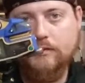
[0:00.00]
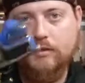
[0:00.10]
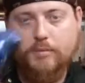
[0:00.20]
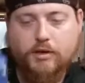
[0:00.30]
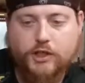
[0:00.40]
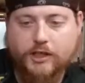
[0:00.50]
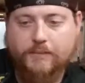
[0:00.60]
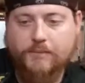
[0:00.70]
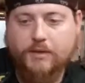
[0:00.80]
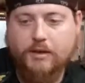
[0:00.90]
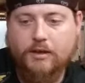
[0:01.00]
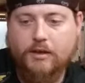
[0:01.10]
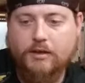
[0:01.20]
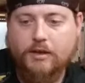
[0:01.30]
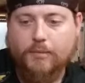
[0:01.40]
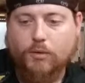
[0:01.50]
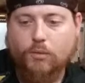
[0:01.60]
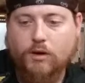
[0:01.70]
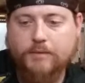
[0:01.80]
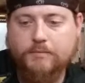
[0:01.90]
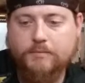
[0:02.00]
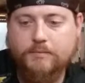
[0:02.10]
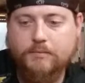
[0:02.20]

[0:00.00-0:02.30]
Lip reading: for punching. Number 1.